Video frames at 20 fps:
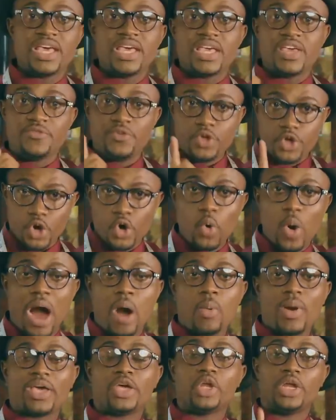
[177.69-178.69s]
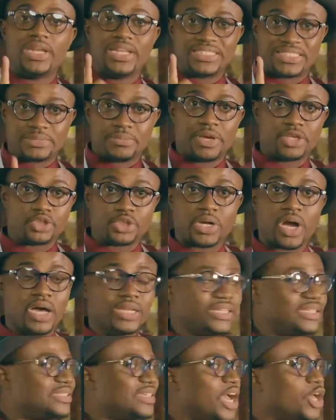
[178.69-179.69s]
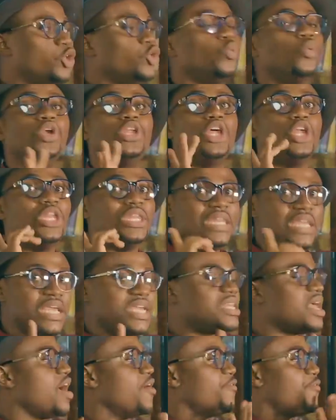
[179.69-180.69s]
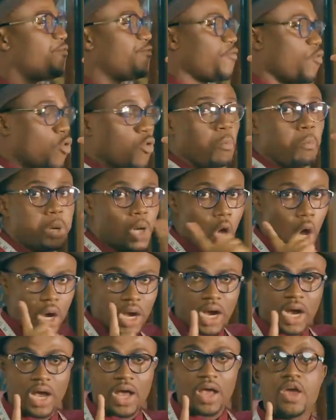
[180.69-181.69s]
If you are working on a symmetrical design, you wouldn't need a full block.